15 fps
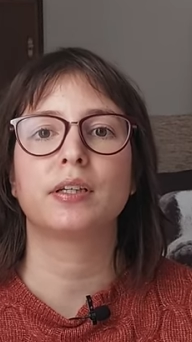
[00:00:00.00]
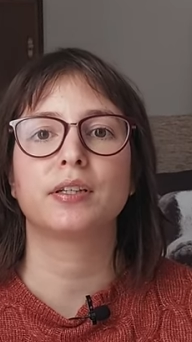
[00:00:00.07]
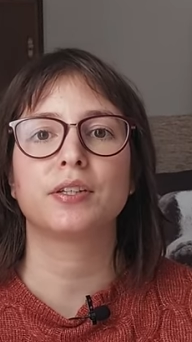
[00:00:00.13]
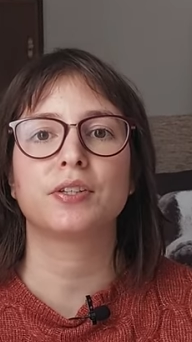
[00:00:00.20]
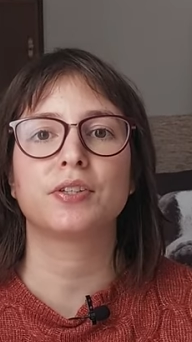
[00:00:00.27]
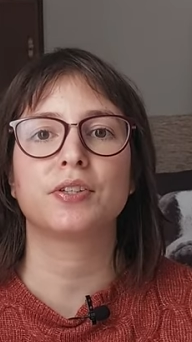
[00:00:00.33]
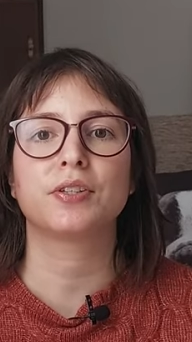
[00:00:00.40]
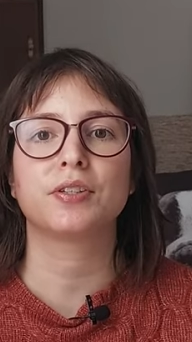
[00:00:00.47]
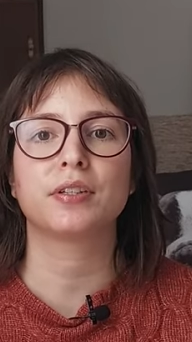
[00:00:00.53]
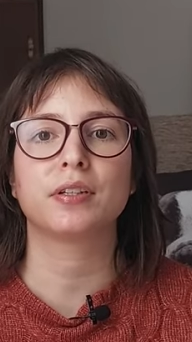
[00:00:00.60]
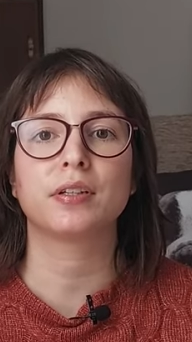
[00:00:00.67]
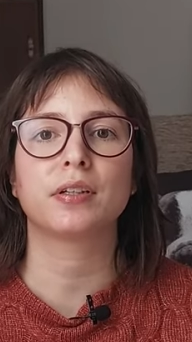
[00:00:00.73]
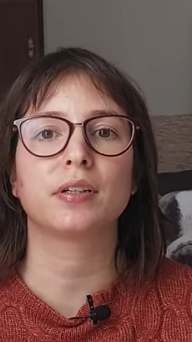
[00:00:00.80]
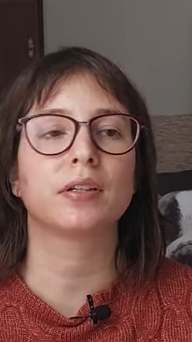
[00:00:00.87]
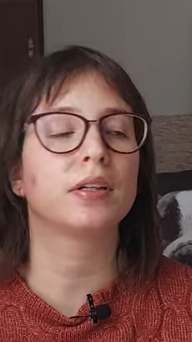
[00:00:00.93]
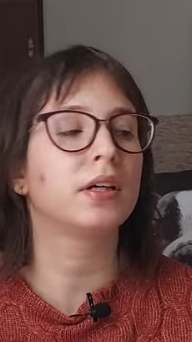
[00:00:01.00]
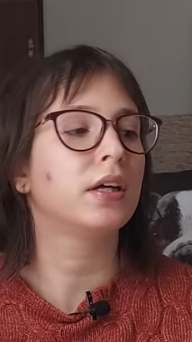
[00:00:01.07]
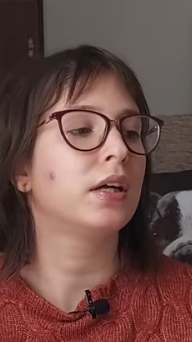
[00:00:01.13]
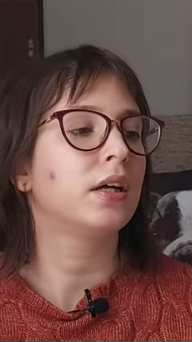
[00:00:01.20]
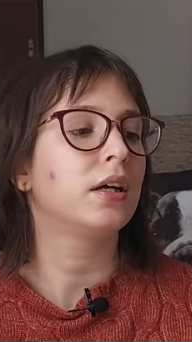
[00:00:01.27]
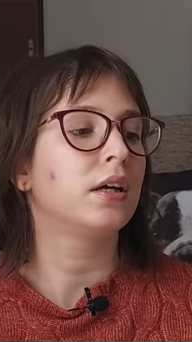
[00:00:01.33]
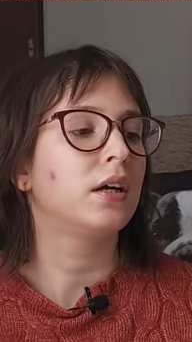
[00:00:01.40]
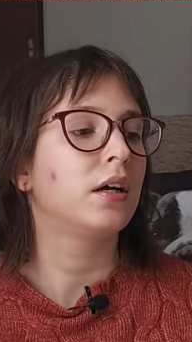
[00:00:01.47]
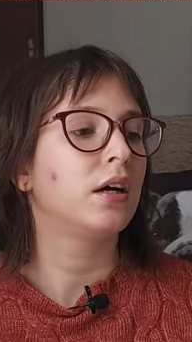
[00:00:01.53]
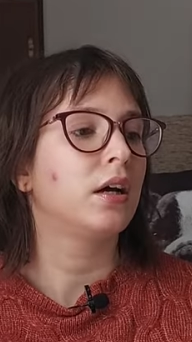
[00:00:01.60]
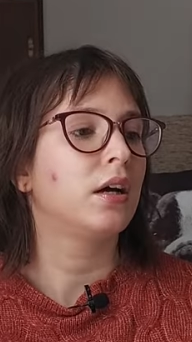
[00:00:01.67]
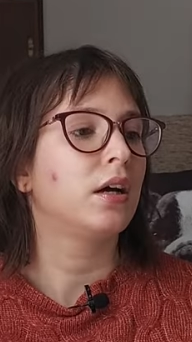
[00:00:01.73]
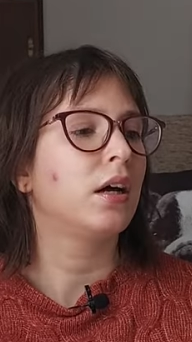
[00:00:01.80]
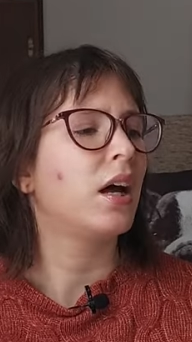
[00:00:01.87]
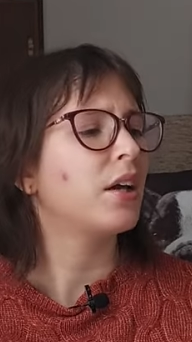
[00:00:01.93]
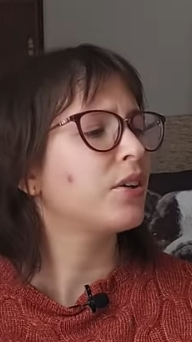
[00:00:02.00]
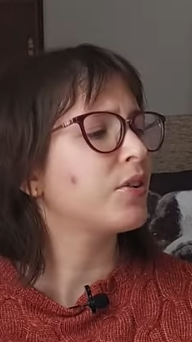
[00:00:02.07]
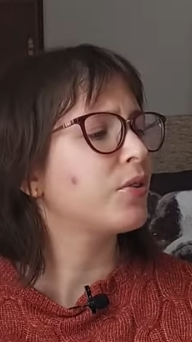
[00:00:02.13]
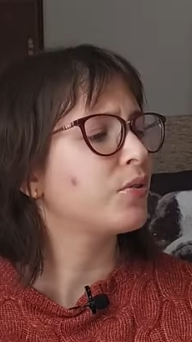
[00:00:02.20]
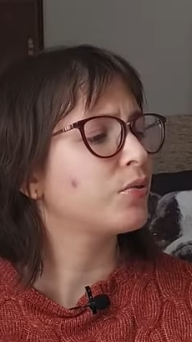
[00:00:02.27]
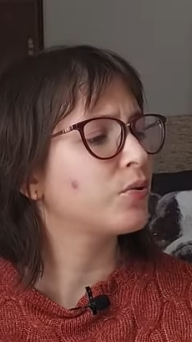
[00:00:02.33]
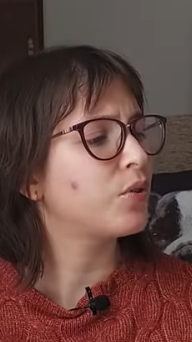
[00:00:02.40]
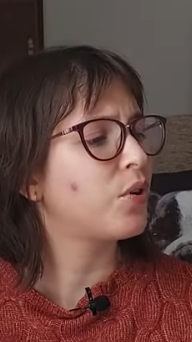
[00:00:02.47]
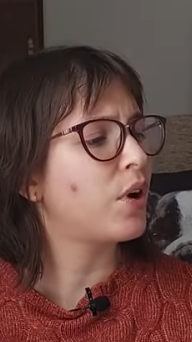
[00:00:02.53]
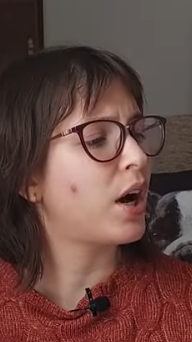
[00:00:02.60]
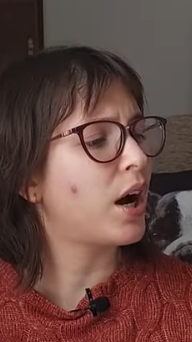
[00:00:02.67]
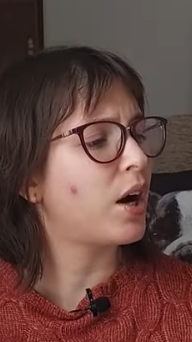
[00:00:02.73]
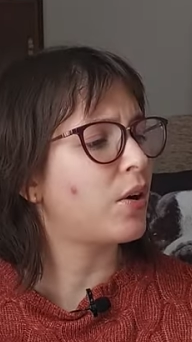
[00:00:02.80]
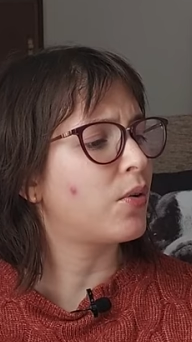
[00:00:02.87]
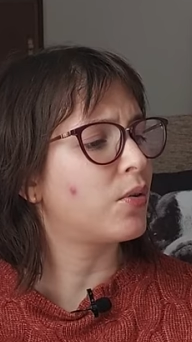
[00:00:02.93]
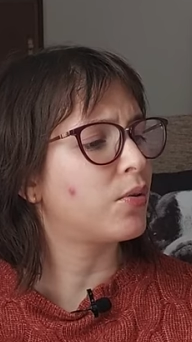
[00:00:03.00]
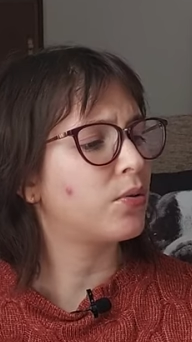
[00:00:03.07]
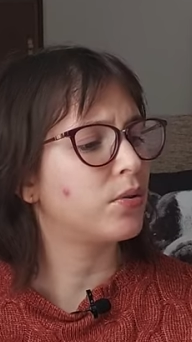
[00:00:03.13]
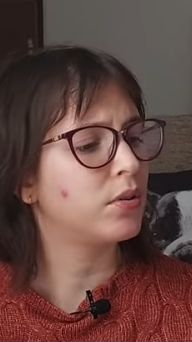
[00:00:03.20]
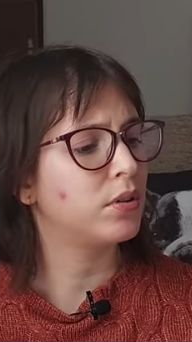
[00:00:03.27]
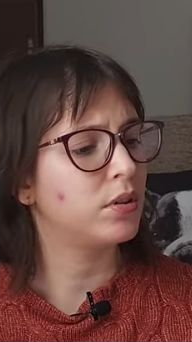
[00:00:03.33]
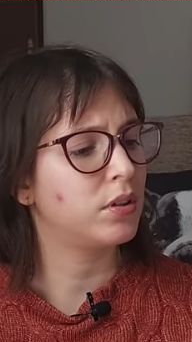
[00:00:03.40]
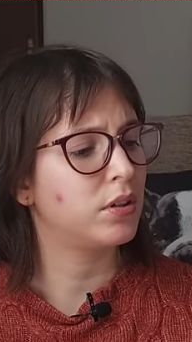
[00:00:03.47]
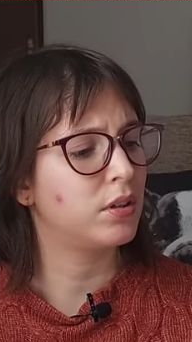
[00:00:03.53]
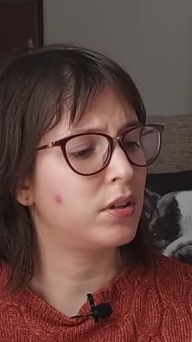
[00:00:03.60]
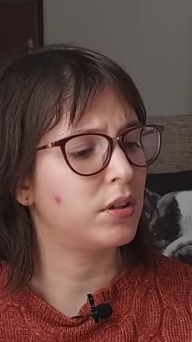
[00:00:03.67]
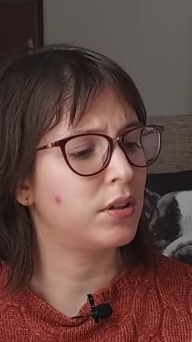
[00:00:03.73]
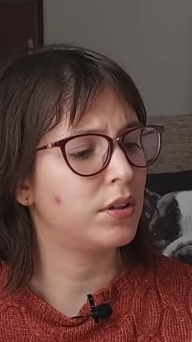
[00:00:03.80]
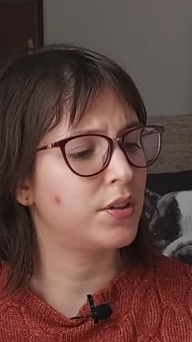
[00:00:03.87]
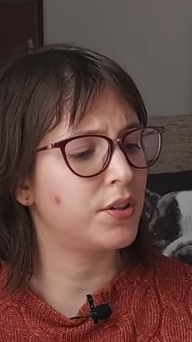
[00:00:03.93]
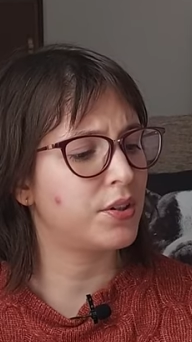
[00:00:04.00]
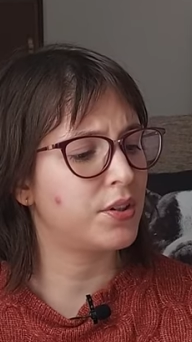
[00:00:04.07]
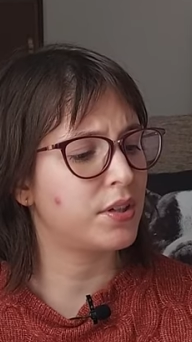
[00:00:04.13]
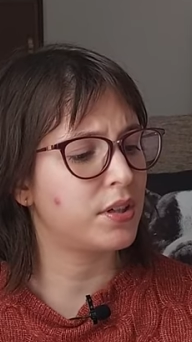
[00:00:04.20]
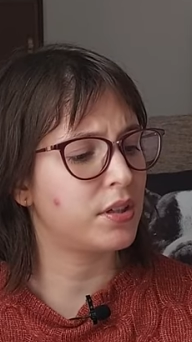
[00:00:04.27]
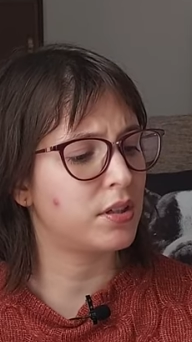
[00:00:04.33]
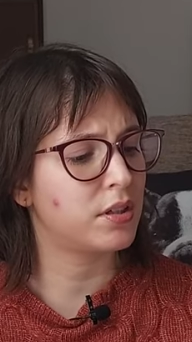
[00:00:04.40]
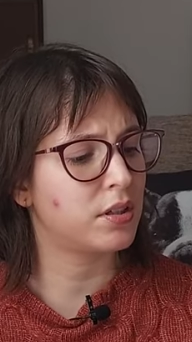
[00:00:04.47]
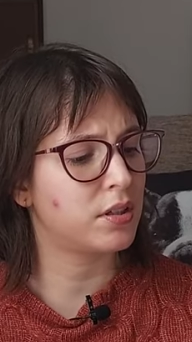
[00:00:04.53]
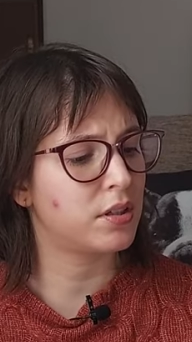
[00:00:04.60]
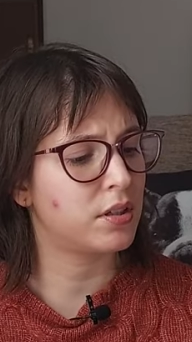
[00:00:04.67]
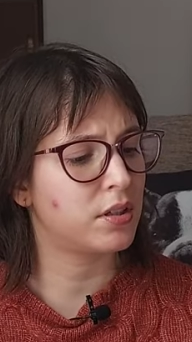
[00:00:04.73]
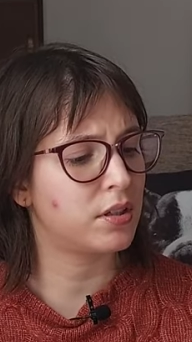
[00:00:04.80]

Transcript: This is a, I don't know how this is